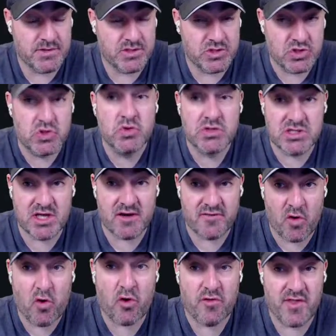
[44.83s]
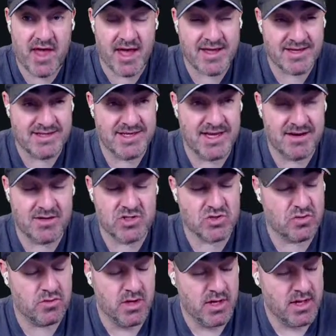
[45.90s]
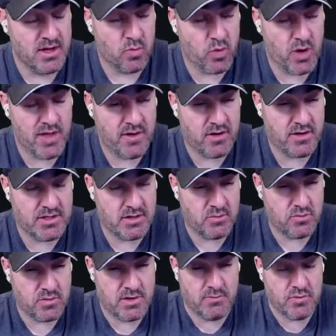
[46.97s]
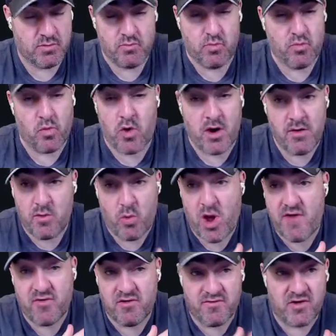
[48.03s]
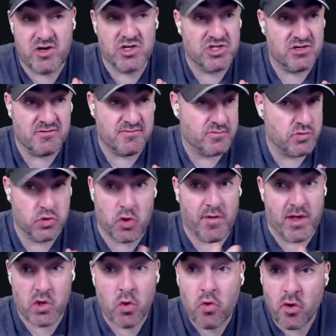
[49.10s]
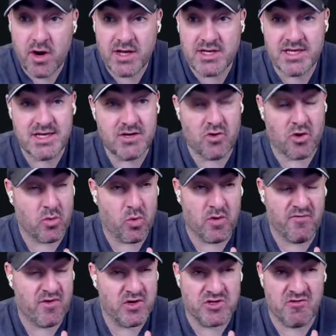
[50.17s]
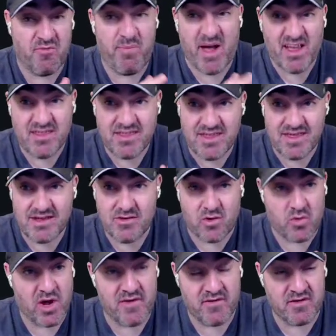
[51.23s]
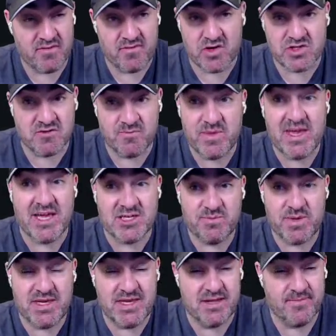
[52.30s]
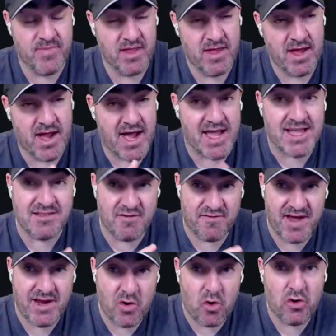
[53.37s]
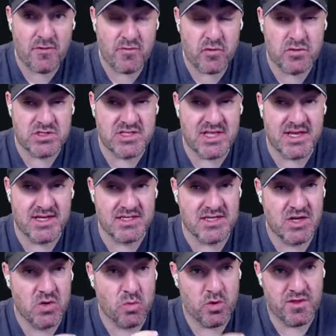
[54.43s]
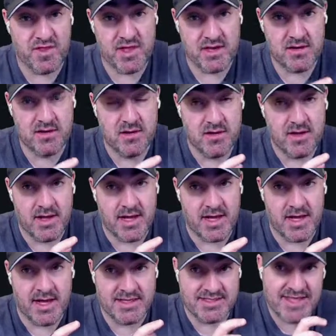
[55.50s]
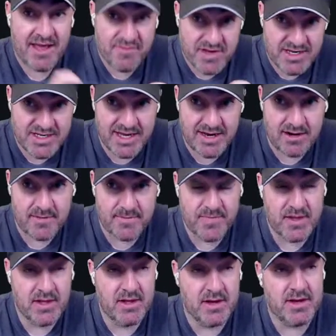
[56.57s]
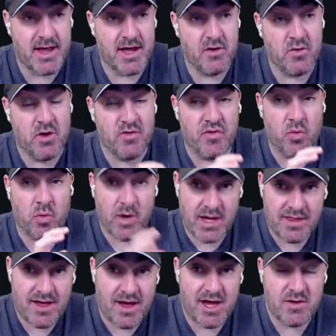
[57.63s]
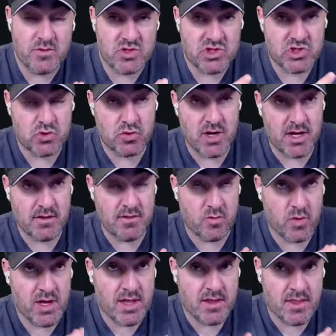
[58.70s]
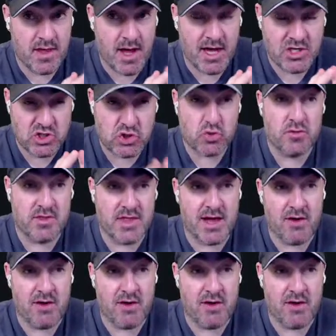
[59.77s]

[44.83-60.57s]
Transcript: do stuff on that container. So whether whatever version of .NET Core I need, or what version of Python, or whatever version of PHP, I can define all of those things within a dev container. Now, the way that I showed that